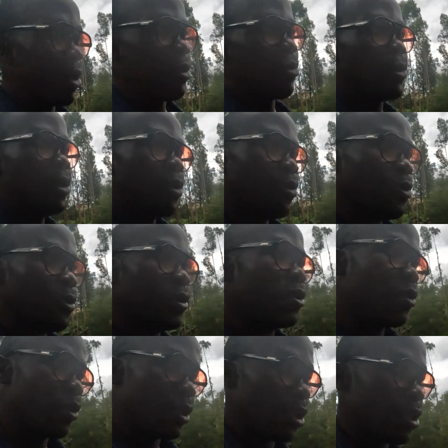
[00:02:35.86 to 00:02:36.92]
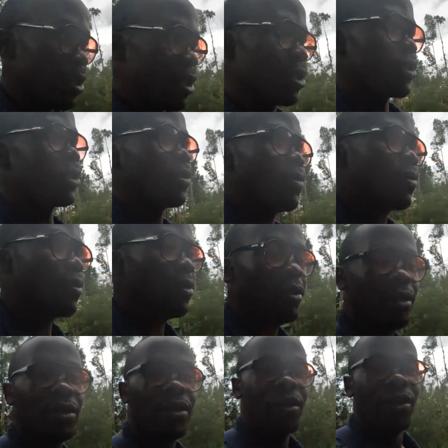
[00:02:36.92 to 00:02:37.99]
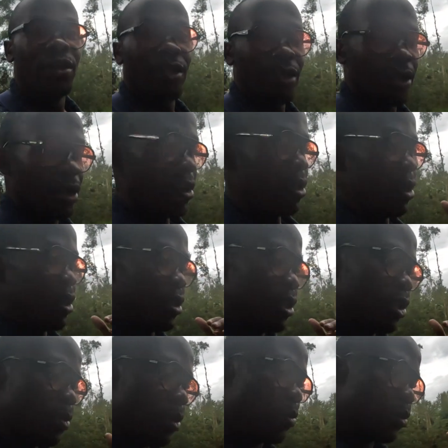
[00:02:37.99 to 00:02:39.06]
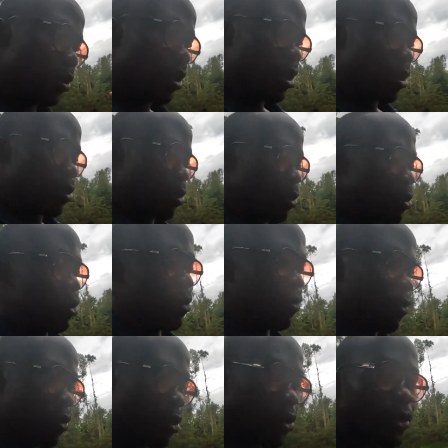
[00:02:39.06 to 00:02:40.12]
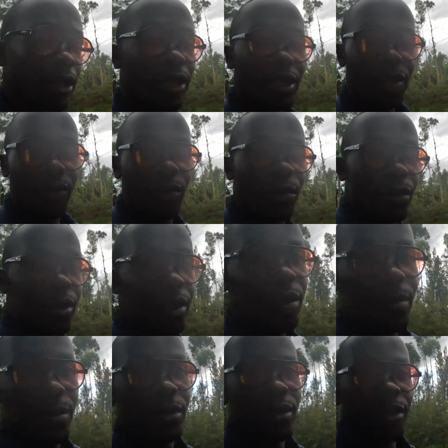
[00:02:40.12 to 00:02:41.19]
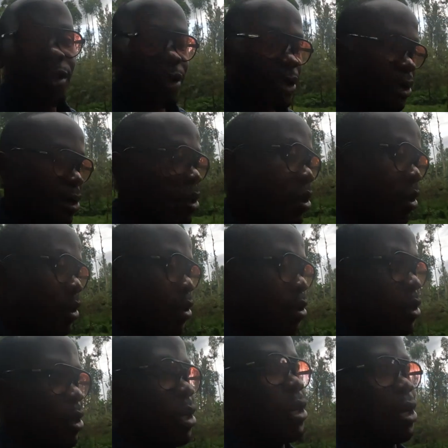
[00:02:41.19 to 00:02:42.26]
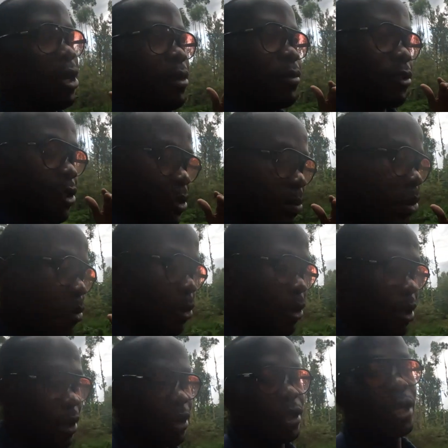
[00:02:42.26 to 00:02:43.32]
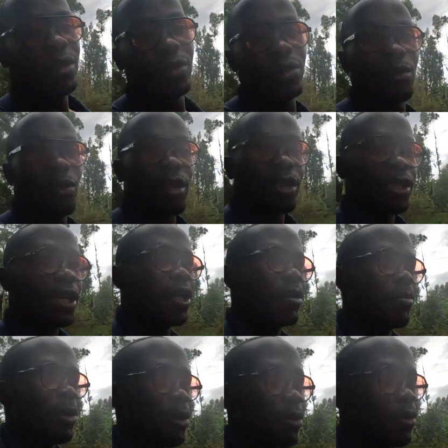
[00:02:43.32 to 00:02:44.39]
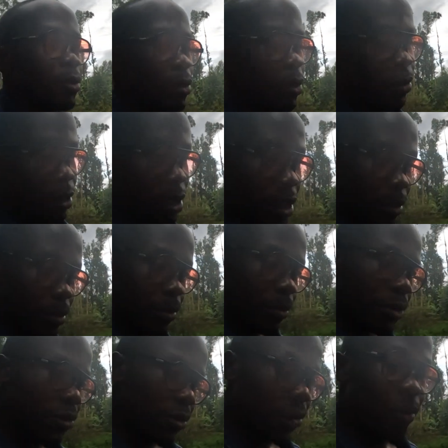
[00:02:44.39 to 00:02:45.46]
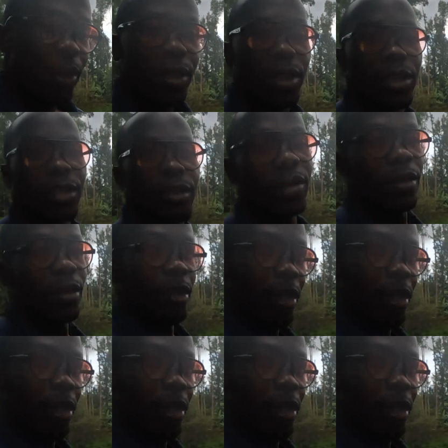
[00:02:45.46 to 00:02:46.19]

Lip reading: Marwa who is already successful, and these people, they are also following his footsteps. Yeah, I have seen people like Nasto and I am Mayugno. They are constructing